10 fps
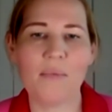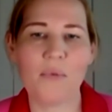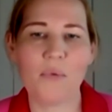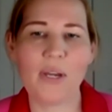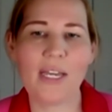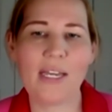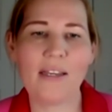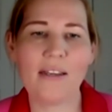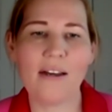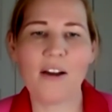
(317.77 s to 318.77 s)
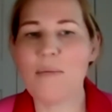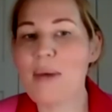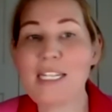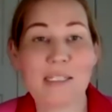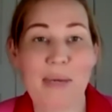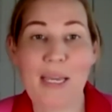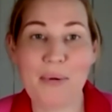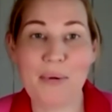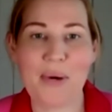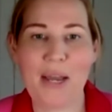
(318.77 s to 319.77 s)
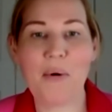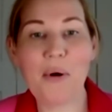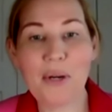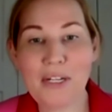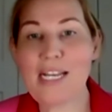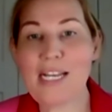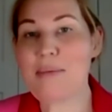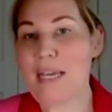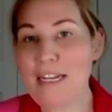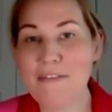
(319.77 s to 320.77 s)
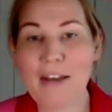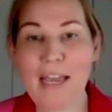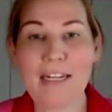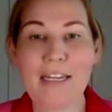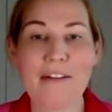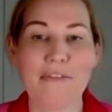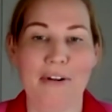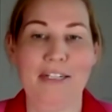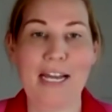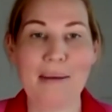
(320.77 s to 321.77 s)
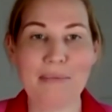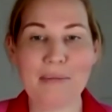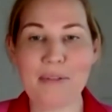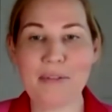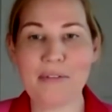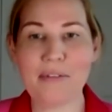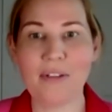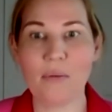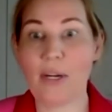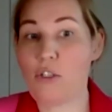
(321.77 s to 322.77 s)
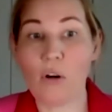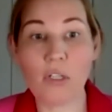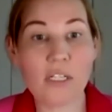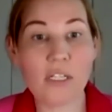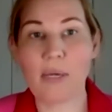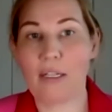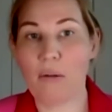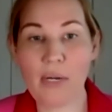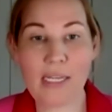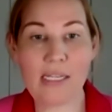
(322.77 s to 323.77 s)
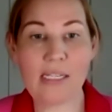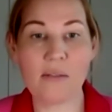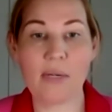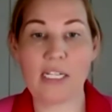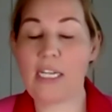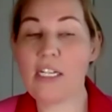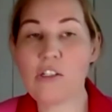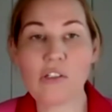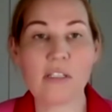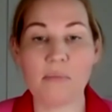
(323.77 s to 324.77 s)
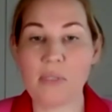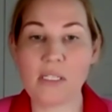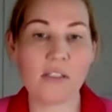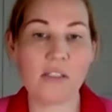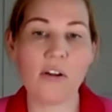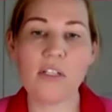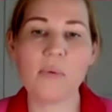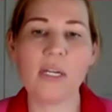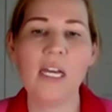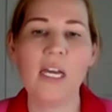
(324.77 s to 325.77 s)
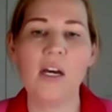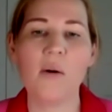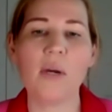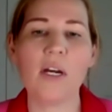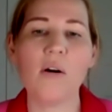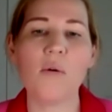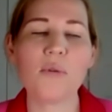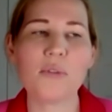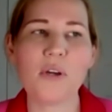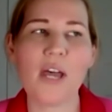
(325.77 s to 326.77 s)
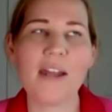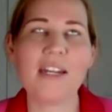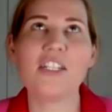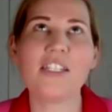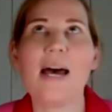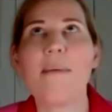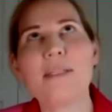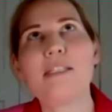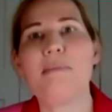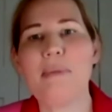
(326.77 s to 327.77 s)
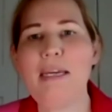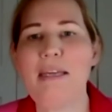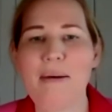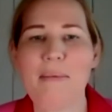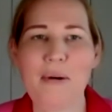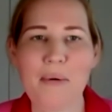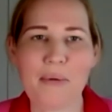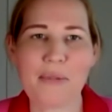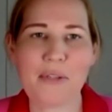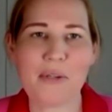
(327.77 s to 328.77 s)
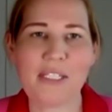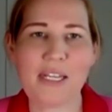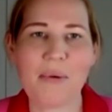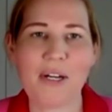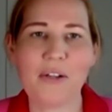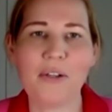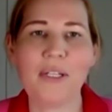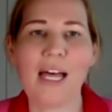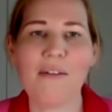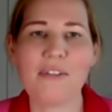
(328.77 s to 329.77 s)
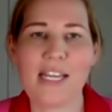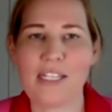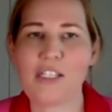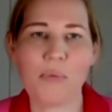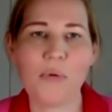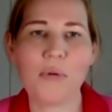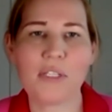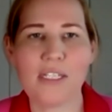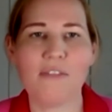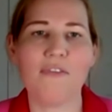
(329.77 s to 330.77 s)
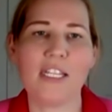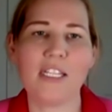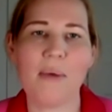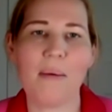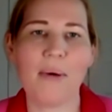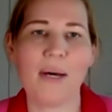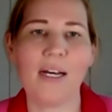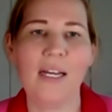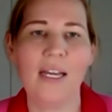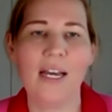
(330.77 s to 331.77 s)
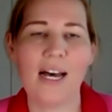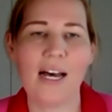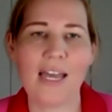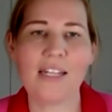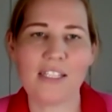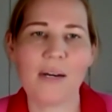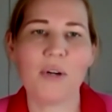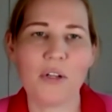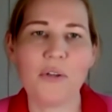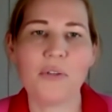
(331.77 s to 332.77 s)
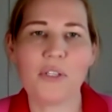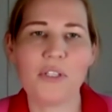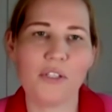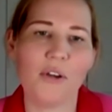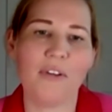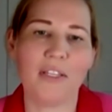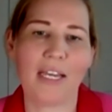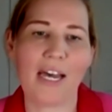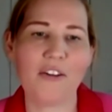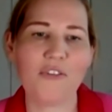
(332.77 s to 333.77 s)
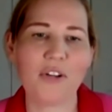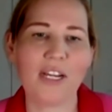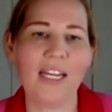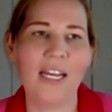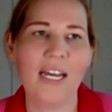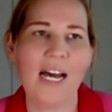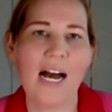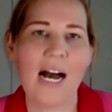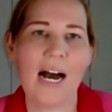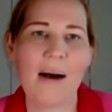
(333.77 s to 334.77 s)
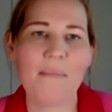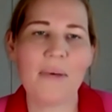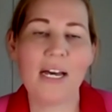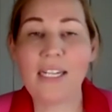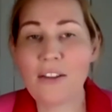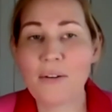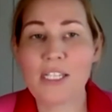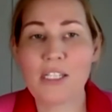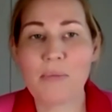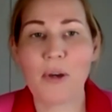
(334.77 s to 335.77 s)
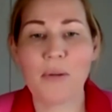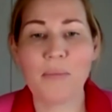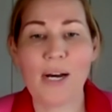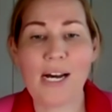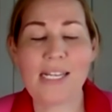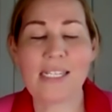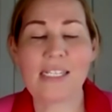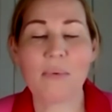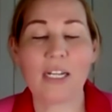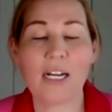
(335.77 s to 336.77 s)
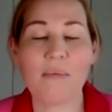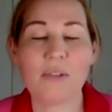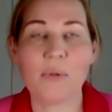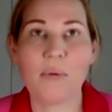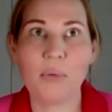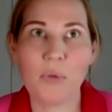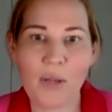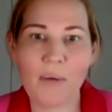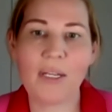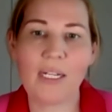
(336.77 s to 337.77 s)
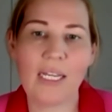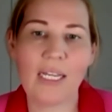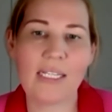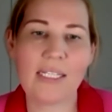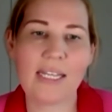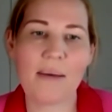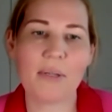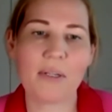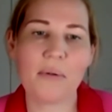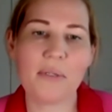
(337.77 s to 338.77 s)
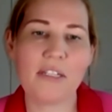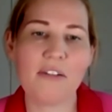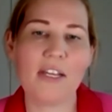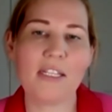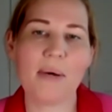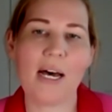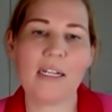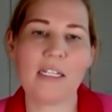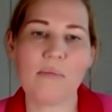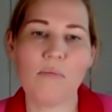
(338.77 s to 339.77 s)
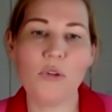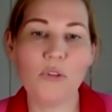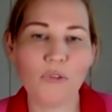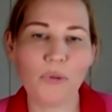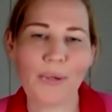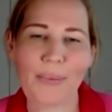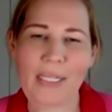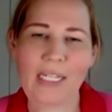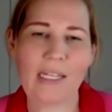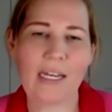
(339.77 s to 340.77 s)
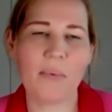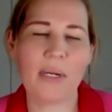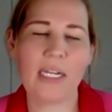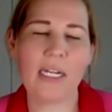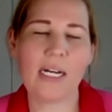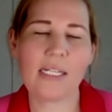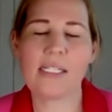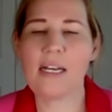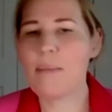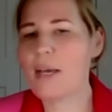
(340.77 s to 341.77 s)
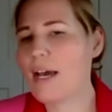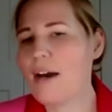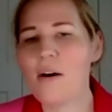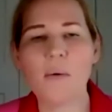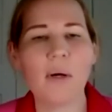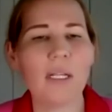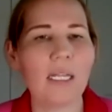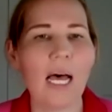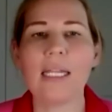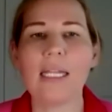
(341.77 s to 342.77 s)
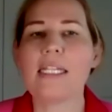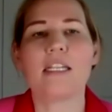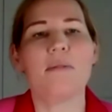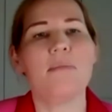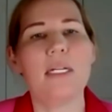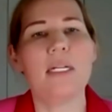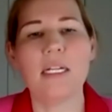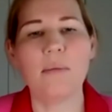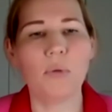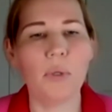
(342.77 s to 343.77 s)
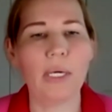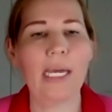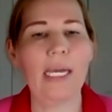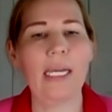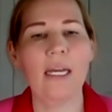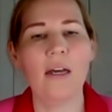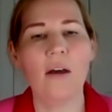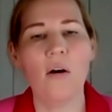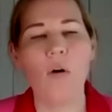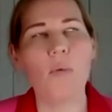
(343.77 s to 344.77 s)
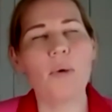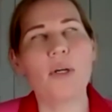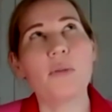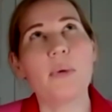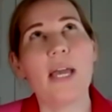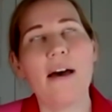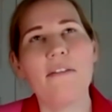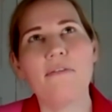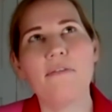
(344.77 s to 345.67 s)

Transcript: We are amazing people. We're organised, we're innovative, we're adaptable, we're doctors, we're lawyers, we're teachers and business owners. We are also, and it just happens to be that we're also someone who loves and supports a defence member and someone who's serving their country. Another unspoken bias when it comes to employment is that because defence partners move frequently, that we are somehow a less committed employee, or because we have